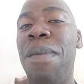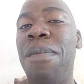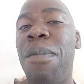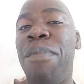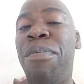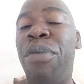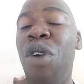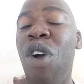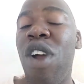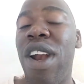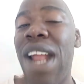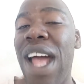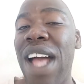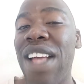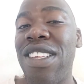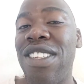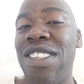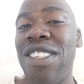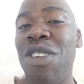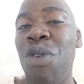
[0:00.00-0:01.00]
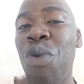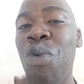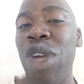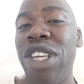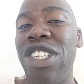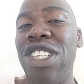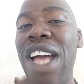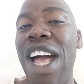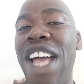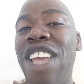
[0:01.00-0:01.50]
products
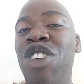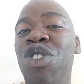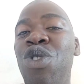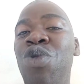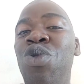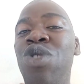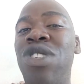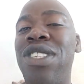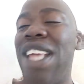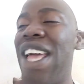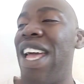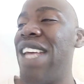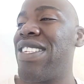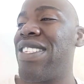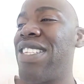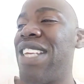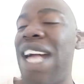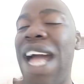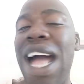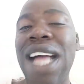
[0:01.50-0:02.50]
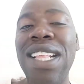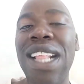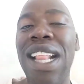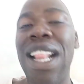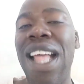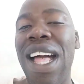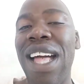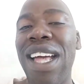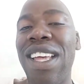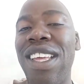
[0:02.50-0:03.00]
which are used as
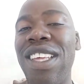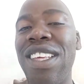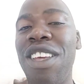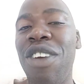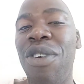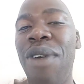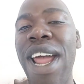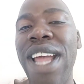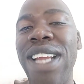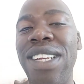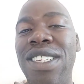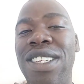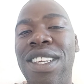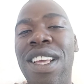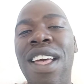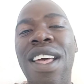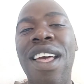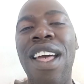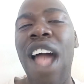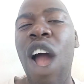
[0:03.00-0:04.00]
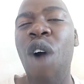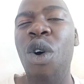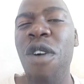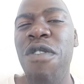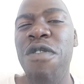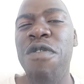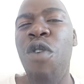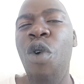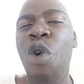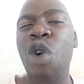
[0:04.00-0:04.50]
cutlery, right? Our
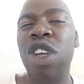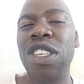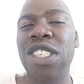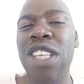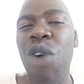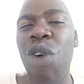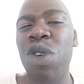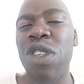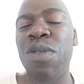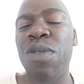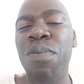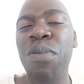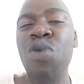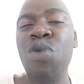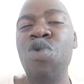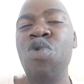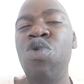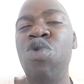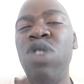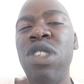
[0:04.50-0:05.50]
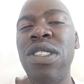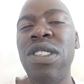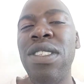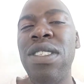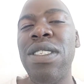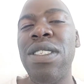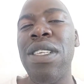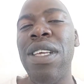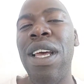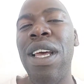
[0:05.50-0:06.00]
forks, our
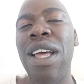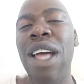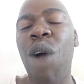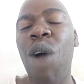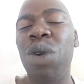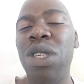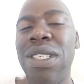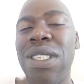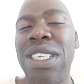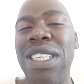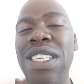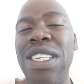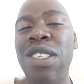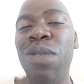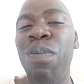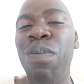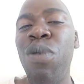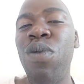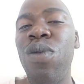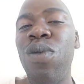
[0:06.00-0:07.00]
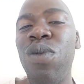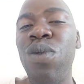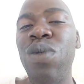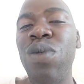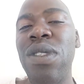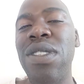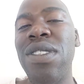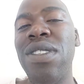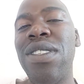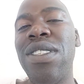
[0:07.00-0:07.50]
spoons, our
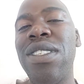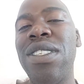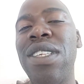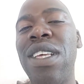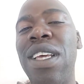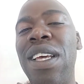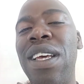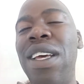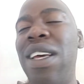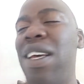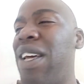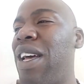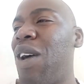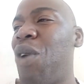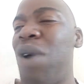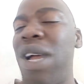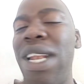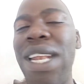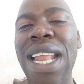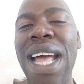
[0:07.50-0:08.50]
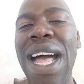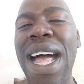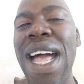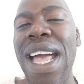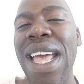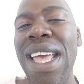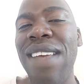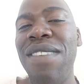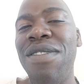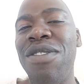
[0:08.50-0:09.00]
teaspoons, our
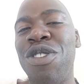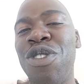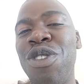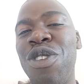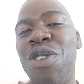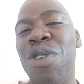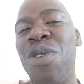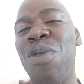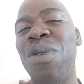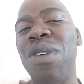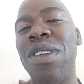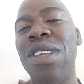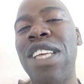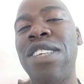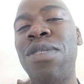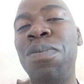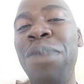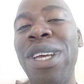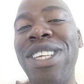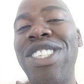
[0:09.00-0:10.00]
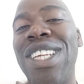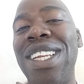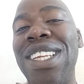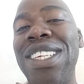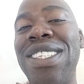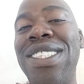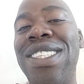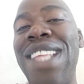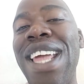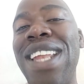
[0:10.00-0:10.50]
knives, especially
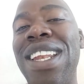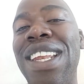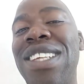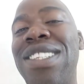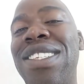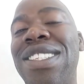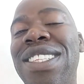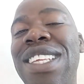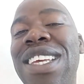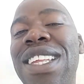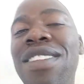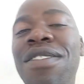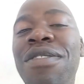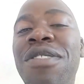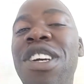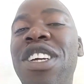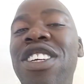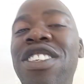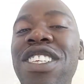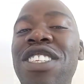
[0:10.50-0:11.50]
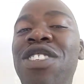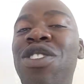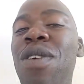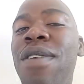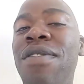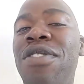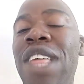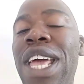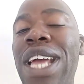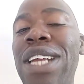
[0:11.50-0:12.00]
stainless steel versions of
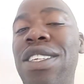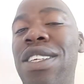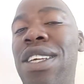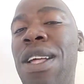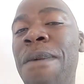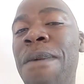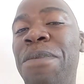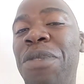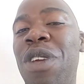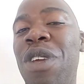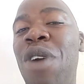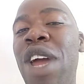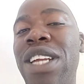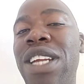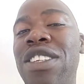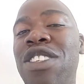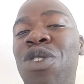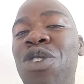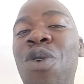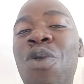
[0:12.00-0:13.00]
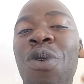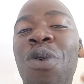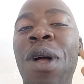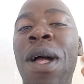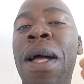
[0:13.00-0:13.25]
that, right? So